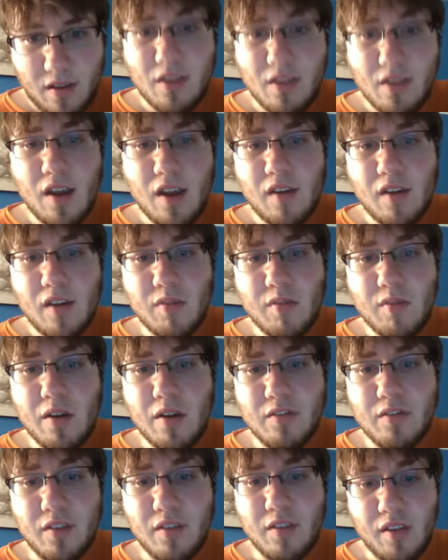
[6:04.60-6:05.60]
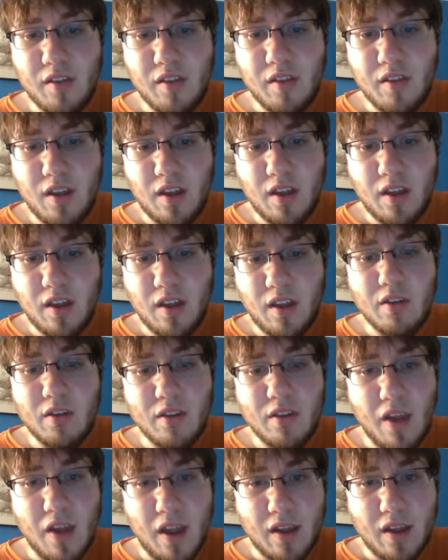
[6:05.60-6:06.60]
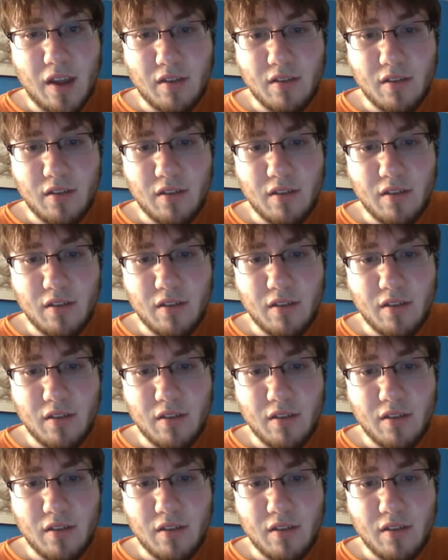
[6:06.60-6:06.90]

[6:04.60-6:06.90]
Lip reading: Thanks so much for listening. Good night.